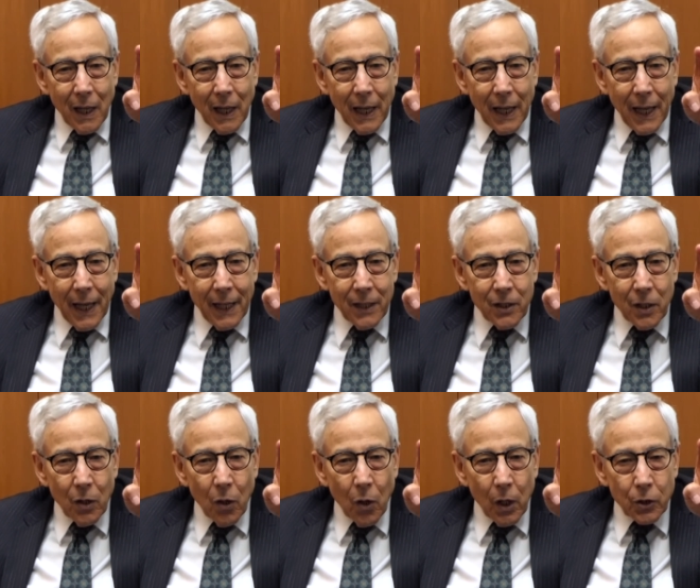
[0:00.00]
And
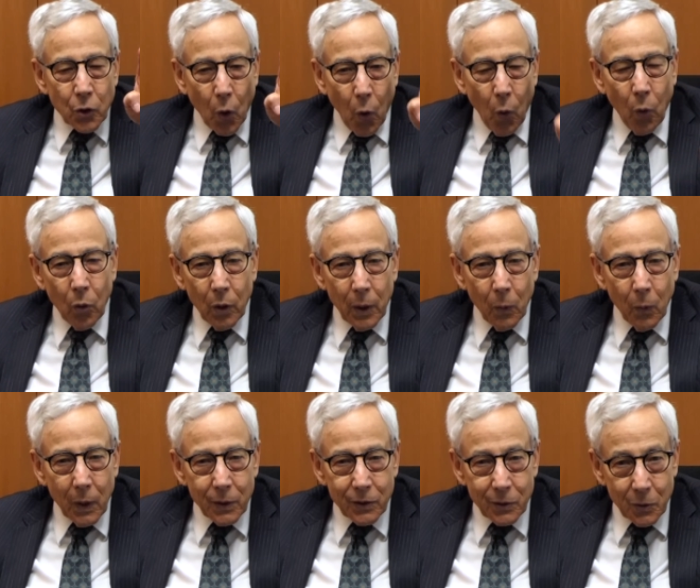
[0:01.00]
it's only
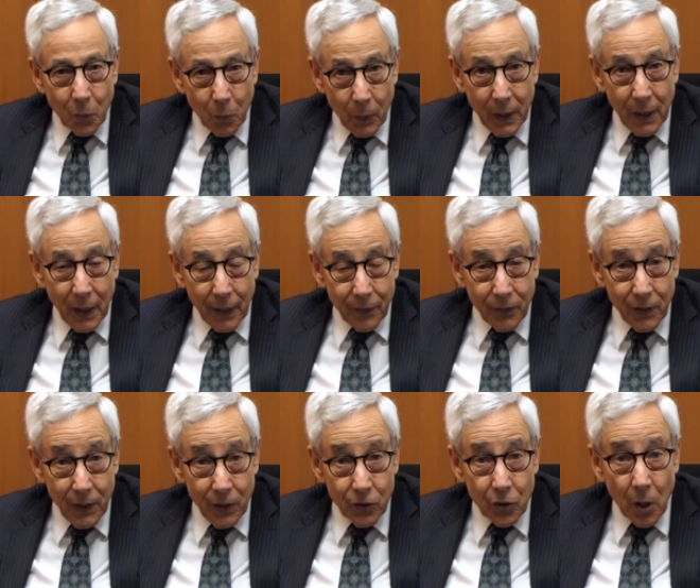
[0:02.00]
once we got
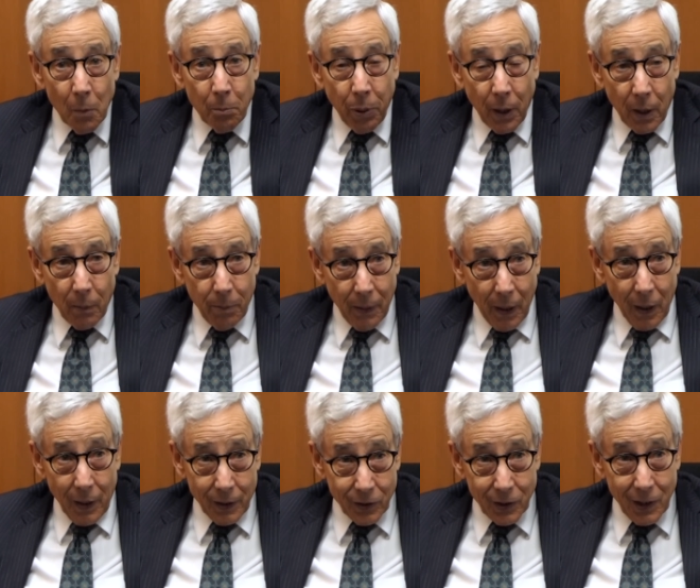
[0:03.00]
these
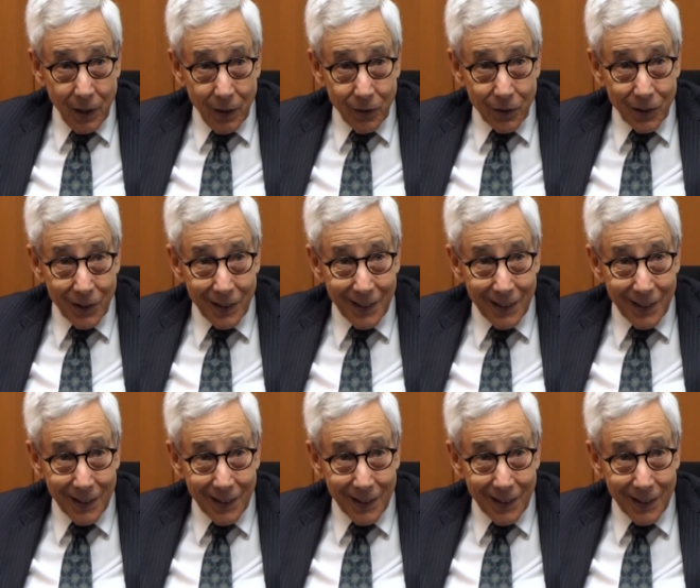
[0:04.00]
parabolic skis